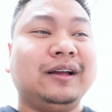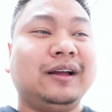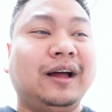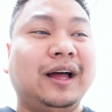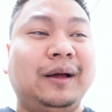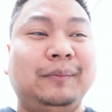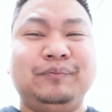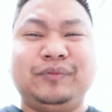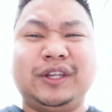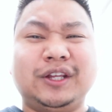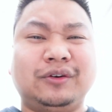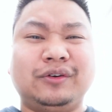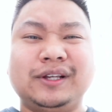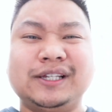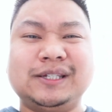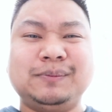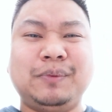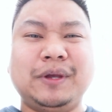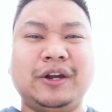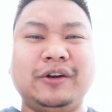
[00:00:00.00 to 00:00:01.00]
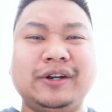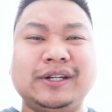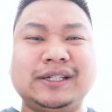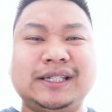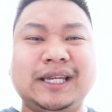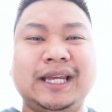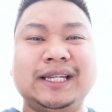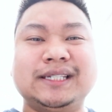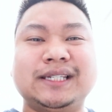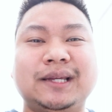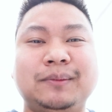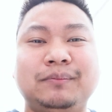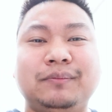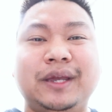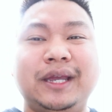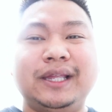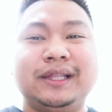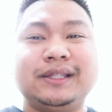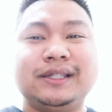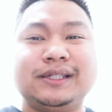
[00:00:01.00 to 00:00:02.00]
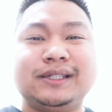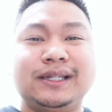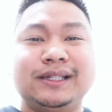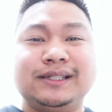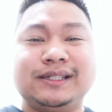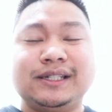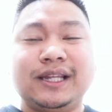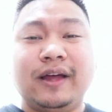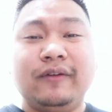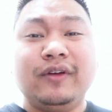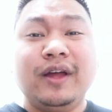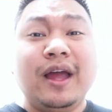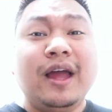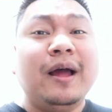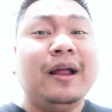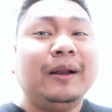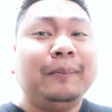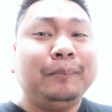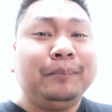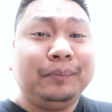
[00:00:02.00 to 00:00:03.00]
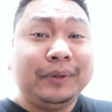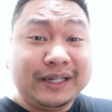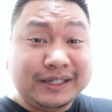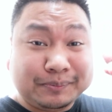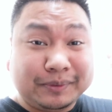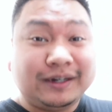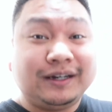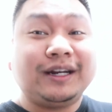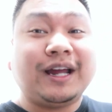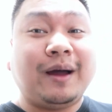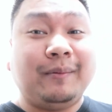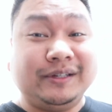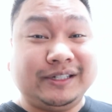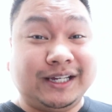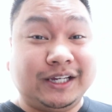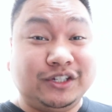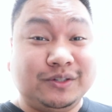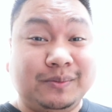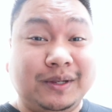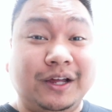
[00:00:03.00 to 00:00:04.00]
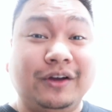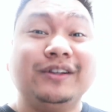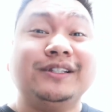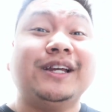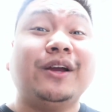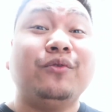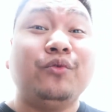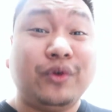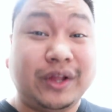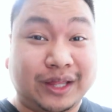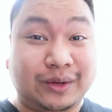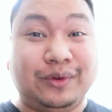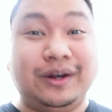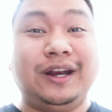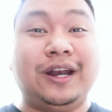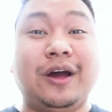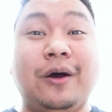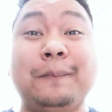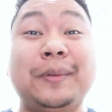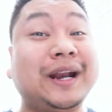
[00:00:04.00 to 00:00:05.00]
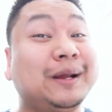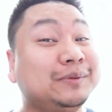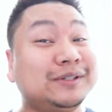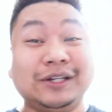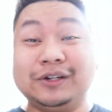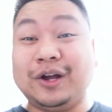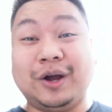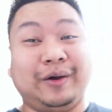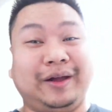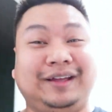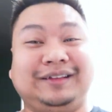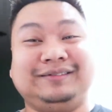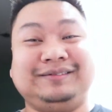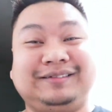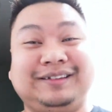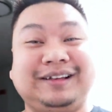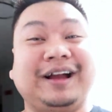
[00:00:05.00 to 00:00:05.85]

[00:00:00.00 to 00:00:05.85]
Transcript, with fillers: um, you know, conspiracies and myths and stuff, please put in the comment section below because I really want to know. But I'm still going.